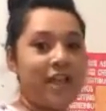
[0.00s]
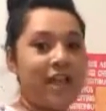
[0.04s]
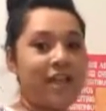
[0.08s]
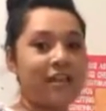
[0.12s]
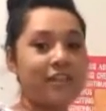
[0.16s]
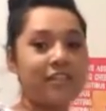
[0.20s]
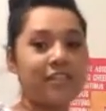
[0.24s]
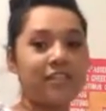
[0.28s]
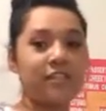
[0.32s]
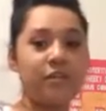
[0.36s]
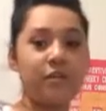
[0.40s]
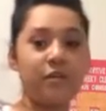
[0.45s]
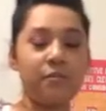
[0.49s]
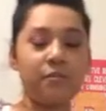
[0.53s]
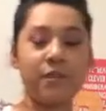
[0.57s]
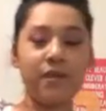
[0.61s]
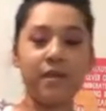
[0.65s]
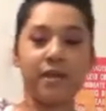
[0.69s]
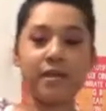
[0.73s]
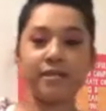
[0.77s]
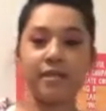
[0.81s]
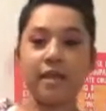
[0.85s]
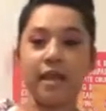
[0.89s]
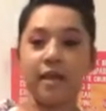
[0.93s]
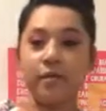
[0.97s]
last year
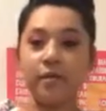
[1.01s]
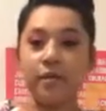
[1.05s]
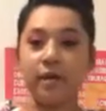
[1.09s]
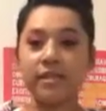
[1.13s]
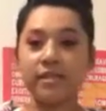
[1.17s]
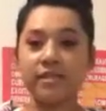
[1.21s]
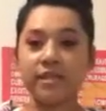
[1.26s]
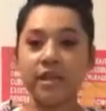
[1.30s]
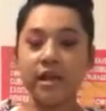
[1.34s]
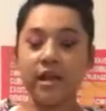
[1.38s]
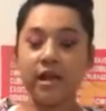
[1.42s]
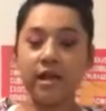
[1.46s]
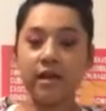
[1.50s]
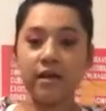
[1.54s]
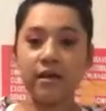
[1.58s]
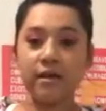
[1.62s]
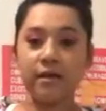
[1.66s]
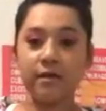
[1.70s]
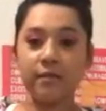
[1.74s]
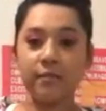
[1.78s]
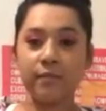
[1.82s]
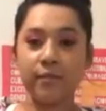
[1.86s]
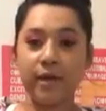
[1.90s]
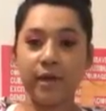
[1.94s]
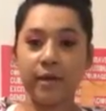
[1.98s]
because I was
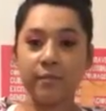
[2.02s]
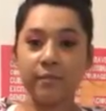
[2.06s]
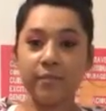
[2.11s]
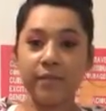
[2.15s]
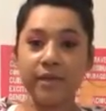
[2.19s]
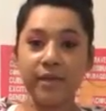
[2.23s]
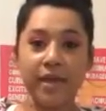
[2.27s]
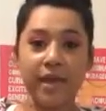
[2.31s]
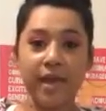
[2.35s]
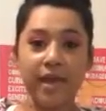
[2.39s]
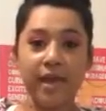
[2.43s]
a bit